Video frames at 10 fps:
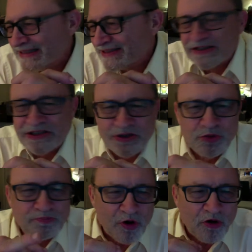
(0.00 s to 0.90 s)
there's a new
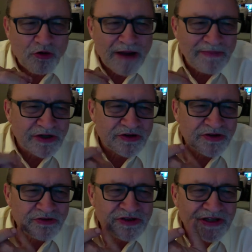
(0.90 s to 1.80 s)
program
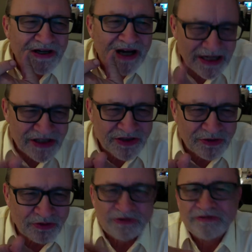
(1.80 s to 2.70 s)
introduced in a high
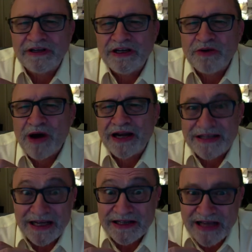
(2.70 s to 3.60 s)
school, and you want
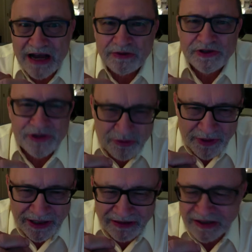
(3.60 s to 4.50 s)
to test how it's doing.
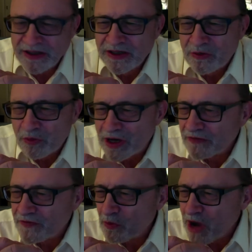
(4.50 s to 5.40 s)
Well,
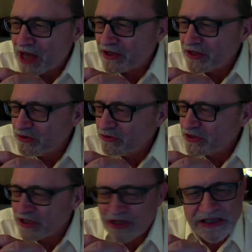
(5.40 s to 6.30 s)
if you wanted to use
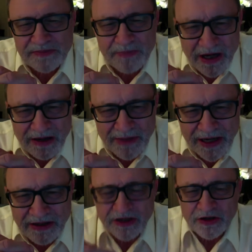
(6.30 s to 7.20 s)
an experiment,
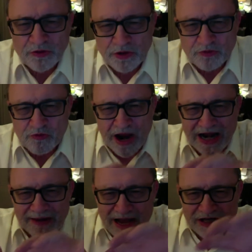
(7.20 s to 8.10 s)
you would
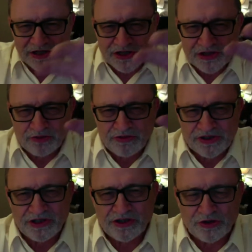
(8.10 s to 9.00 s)
randomize the students
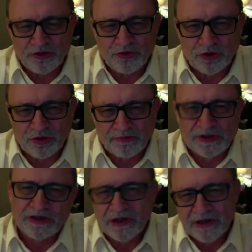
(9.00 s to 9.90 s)
into two groups.
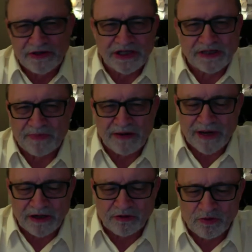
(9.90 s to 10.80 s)
The
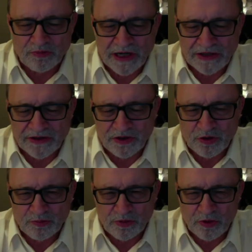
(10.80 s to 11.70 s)
experimental group would get the new
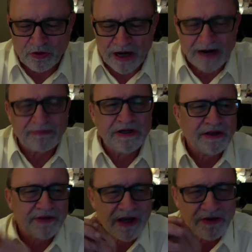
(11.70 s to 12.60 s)
program.
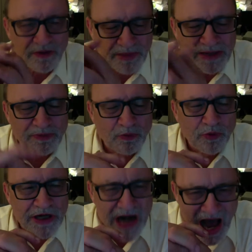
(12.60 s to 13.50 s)
The other people would
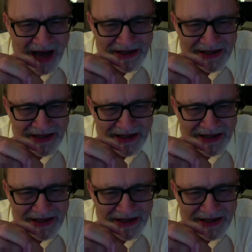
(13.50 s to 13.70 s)
not.